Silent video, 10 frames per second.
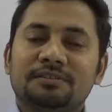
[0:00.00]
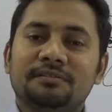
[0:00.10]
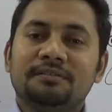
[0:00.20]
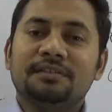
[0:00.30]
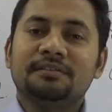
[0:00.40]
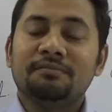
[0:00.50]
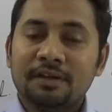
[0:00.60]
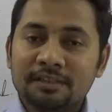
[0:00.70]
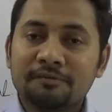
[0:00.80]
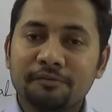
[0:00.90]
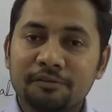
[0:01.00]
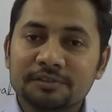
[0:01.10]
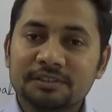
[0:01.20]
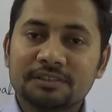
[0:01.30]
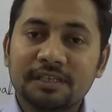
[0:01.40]
the
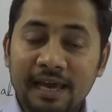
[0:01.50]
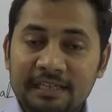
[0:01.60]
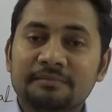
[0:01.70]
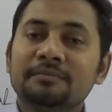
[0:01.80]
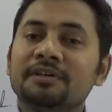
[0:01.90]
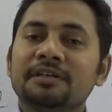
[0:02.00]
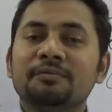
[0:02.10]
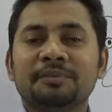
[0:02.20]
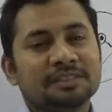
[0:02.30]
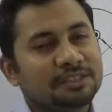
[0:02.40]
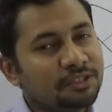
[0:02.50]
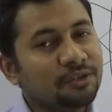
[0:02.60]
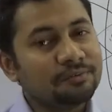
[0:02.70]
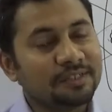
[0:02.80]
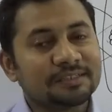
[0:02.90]
Rutherford's atom model, which is
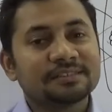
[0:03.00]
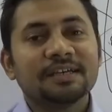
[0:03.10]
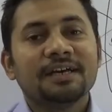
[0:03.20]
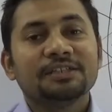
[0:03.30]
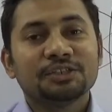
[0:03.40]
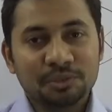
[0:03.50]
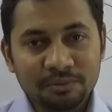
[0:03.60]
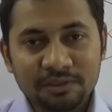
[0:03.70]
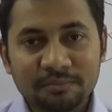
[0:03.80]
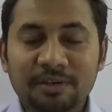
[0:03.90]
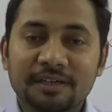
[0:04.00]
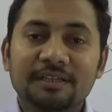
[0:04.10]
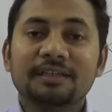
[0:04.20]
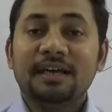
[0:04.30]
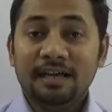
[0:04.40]
known as solar
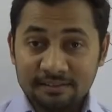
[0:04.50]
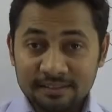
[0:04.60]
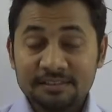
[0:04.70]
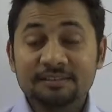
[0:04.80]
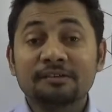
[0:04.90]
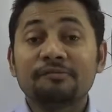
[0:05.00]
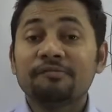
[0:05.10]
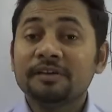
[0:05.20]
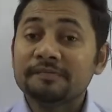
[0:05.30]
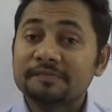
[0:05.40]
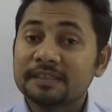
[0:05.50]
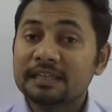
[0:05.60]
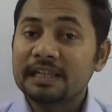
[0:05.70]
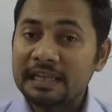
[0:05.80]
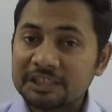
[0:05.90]
model. And this is the
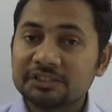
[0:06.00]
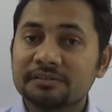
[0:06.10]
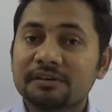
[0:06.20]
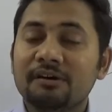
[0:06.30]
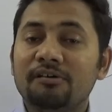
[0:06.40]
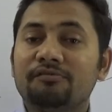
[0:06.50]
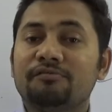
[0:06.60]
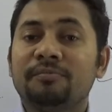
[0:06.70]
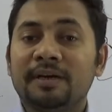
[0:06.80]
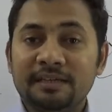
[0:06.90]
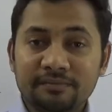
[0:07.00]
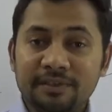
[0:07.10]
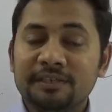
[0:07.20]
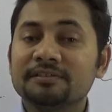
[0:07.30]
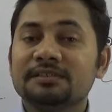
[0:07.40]
fifth lecture of my
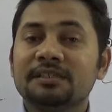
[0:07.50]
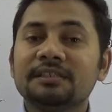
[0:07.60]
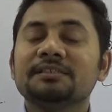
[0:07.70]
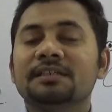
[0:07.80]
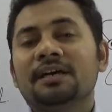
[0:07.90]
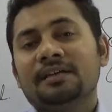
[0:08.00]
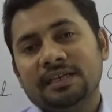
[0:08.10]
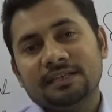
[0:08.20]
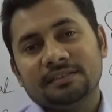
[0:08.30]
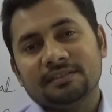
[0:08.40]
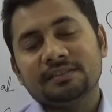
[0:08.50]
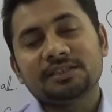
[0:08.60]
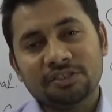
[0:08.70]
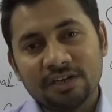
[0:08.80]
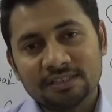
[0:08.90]
video series titled
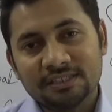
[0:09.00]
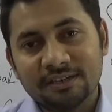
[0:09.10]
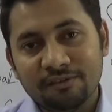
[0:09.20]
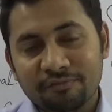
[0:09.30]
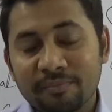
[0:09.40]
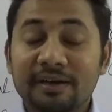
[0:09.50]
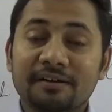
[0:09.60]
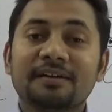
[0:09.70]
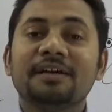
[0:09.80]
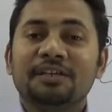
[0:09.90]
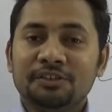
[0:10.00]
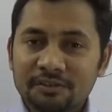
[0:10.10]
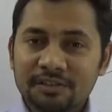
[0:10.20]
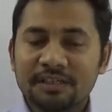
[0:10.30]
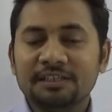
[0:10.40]
Structure of Matter. You
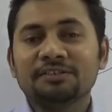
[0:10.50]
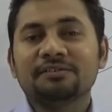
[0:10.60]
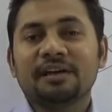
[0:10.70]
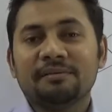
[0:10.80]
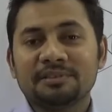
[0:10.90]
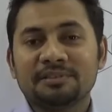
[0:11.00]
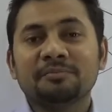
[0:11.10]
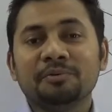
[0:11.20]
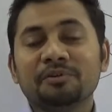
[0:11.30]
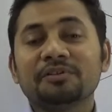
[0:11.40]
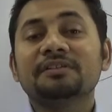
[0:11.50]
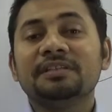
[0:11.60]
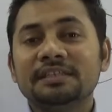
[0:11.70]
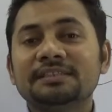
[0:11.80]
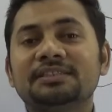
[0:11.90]
know that in your chemistry book,
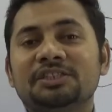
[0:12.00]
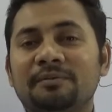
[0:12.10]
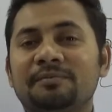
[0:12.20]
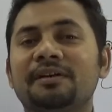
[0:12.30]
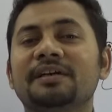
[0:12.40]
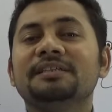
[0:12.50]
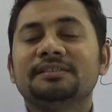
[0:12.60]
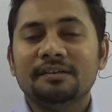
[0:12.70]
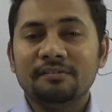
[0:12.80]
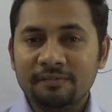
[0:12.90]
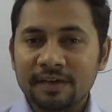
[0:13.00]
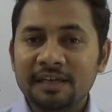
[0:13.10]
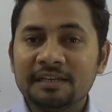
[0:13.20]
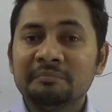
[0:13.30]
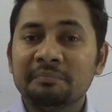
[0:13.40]
this chapter is
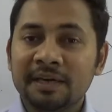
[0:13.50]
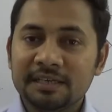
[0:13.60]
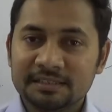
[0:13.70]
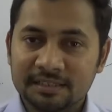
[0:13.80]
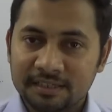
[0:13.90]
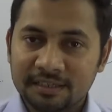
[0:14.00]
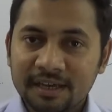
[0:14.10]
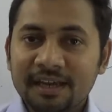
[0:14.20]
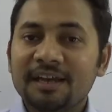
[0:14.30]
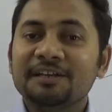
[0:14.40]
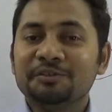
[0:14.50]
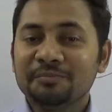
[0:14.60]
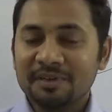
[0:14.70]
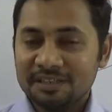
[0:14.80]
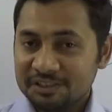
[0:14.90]
very basic and you
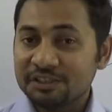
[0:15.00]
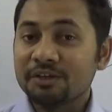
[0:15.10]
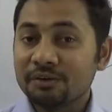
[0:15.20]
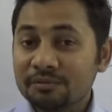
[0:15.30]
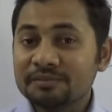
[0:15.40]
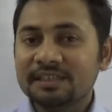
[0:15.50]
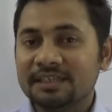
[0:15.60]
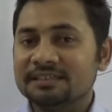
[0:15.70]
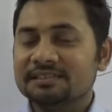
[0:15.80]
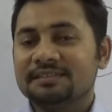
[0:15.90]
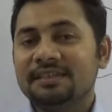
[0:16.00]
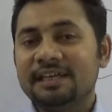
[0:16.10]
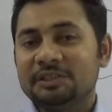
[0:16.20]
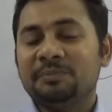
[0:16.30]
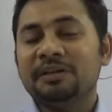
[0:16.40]
must know these
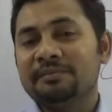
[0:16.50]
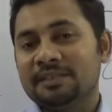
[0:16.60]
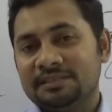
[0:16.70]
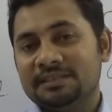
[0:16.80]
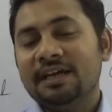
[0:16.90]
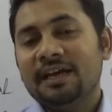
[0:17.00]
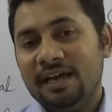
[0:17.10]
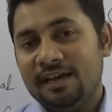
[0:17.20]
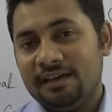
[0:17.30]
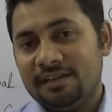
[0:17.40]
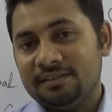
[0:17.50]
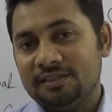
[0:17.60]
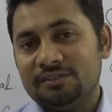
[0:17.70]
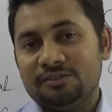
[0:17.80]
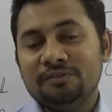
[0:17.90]
experiments
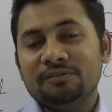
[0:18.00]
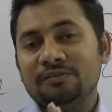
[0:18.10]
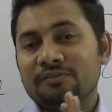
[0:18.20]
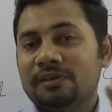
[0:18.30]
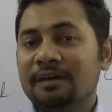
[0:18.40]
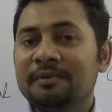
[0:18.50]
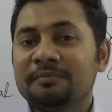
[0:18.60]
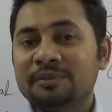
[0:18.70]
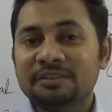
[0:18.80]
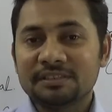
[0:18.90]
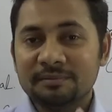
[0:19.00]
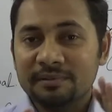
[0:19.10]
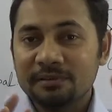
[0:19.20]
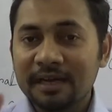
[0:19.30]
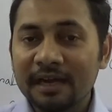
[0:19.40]
and to come up with
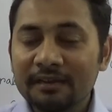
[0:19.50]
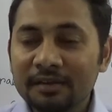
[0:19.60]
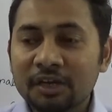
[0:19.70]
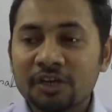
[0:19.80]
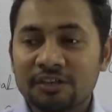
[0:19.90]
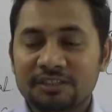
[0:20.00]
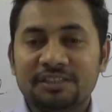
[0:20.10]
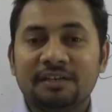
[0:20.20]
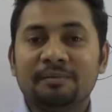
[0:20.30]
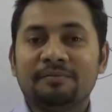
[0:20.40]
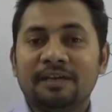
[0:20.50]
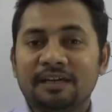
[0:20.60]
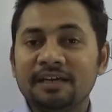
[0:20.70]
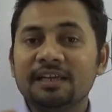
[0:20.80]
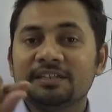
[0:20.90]
some good shape of
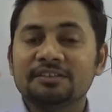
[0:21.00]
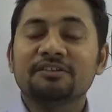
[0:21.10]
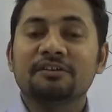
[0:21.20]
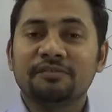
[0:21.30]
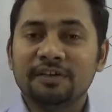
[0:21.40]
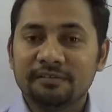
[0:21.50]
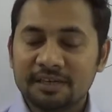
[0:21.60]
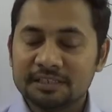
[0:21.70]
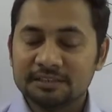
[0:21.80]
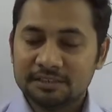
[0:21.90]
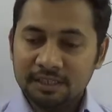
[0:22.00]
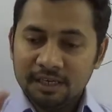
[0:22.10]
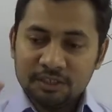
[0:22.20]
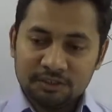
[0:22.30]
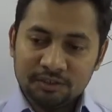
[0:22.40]
like electron configurations.
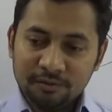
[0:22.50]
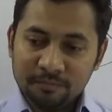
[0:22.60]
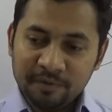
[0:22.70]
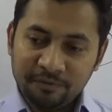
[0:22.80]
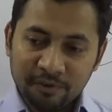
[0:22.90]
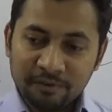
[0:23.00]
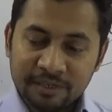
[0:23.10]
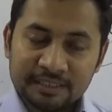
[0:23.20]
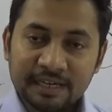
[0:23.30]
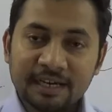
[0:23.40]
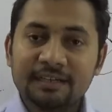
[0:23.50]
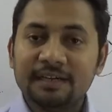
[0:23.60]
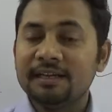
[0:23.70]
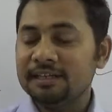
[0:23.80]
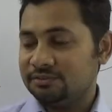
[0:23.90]
So before going
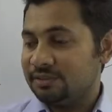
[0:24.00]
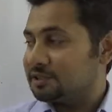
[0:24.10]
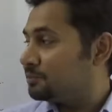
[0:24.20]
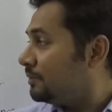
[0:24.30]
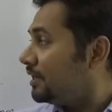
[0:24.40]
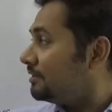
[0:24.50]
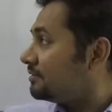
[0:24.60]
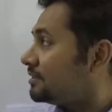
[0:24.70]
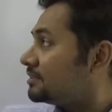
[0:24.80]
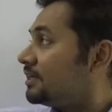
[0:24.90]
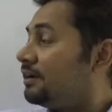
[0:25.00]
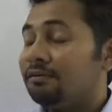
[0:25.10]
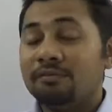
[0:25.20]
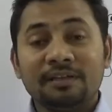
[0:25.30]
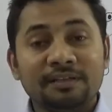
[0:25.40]
that, I need to explain this
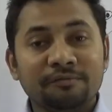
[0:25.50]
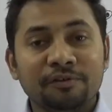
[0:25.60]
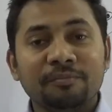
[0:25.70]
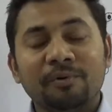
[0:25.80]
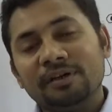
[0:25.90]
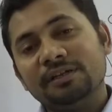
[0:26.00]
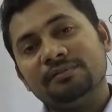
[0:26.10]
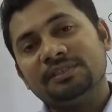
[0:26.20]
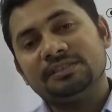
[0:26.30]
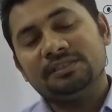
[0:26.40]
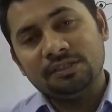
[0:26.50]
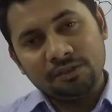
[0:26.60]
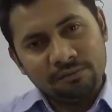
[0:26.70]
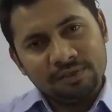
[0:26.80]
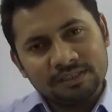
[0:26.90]
Rutherford model, which is
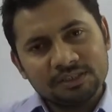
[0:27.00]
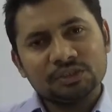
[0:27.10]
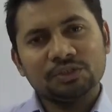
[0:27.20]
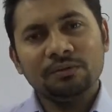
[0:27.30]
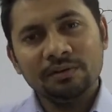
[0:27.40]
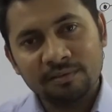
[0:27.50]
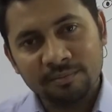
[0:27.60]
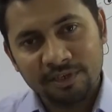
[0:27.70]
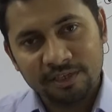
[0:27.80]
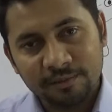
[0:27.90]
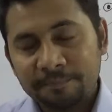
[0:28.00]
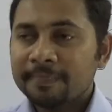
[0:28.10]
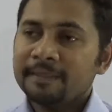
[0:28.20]
known as solar model.